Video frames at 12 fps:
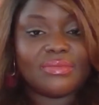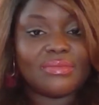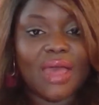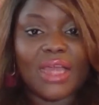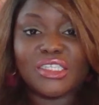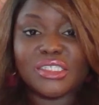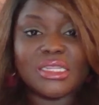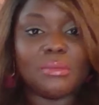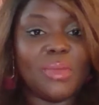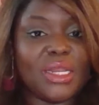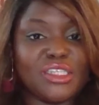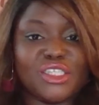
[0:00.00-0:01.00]
I just
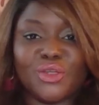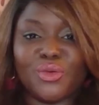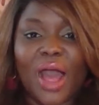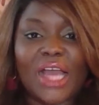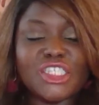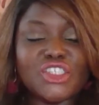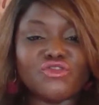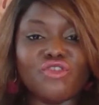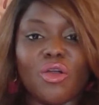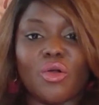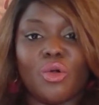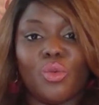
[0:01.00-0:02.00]
admitted to you, I
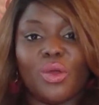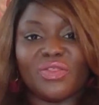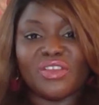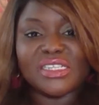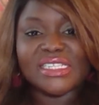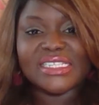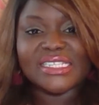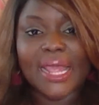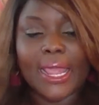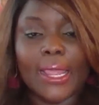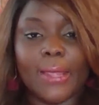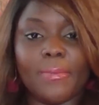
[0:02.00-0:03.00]
struggle with the
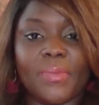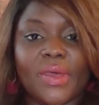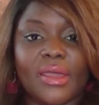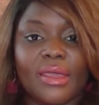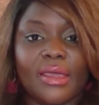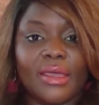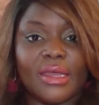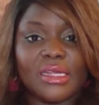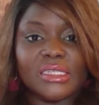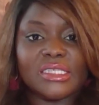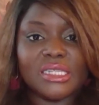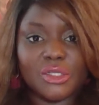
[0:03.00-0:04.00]
same
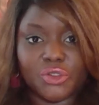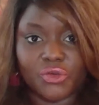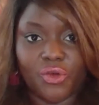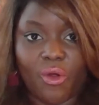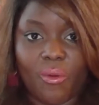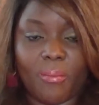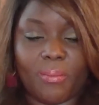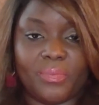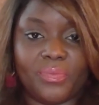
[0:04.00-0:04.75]
syndrome.